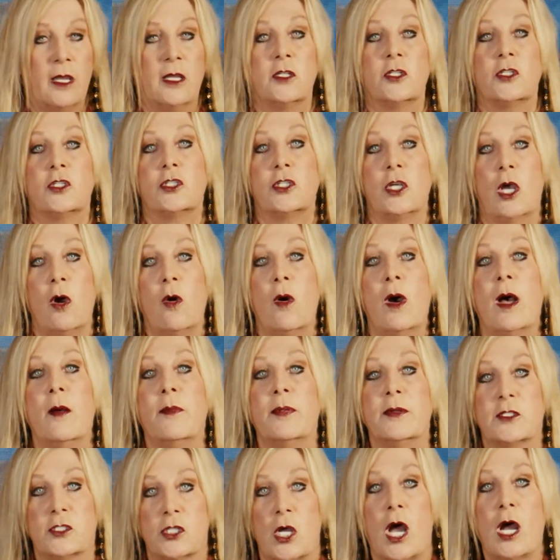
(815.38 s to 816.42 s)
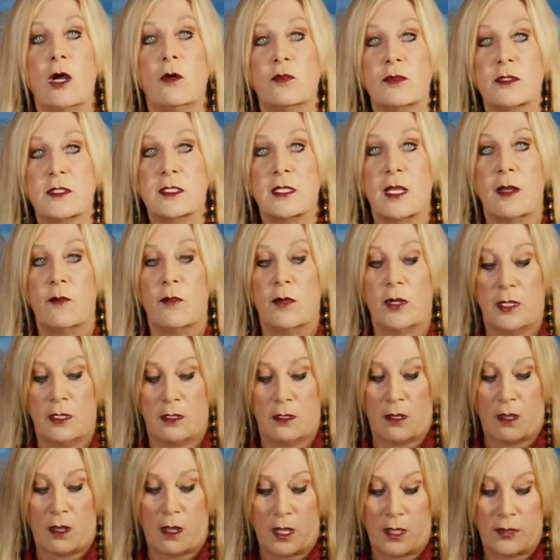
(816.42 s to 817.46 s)
show up and talk with
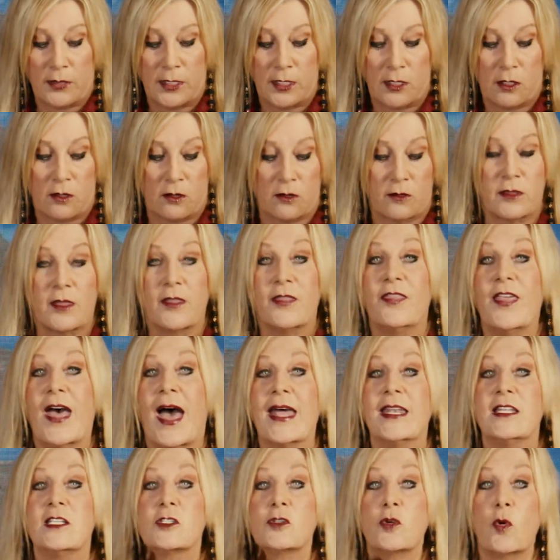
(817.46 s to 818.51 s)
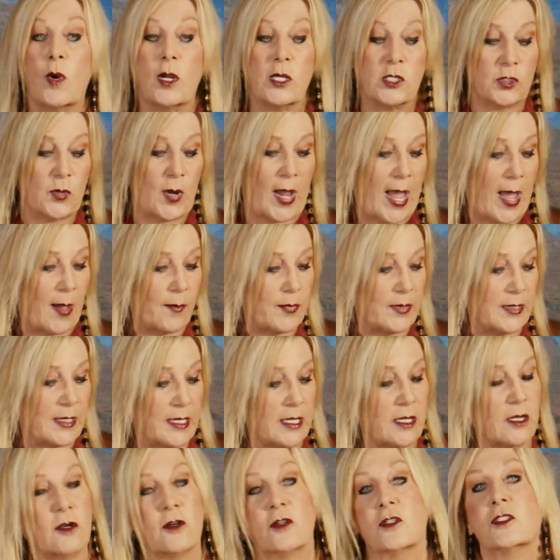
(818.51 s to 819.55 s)
someone on the earth. And that is going to happen
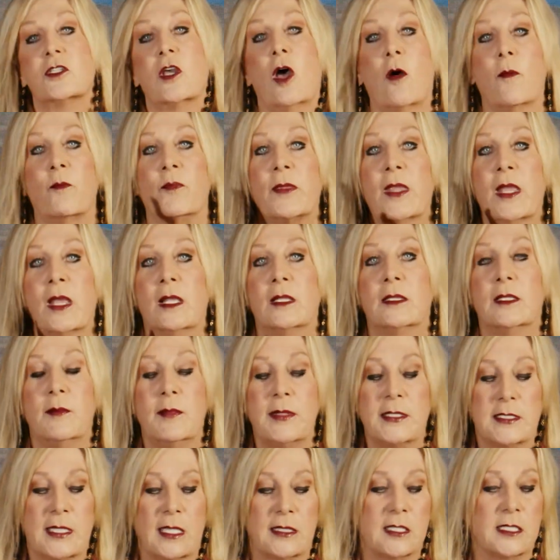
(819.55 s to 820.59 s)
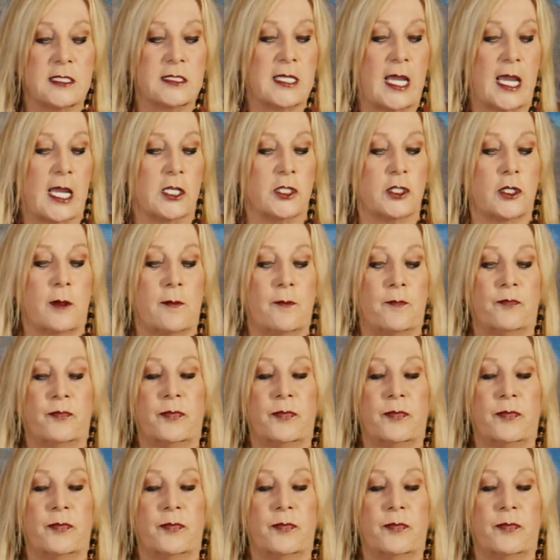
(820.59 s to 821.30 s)
here. So let me set the stage.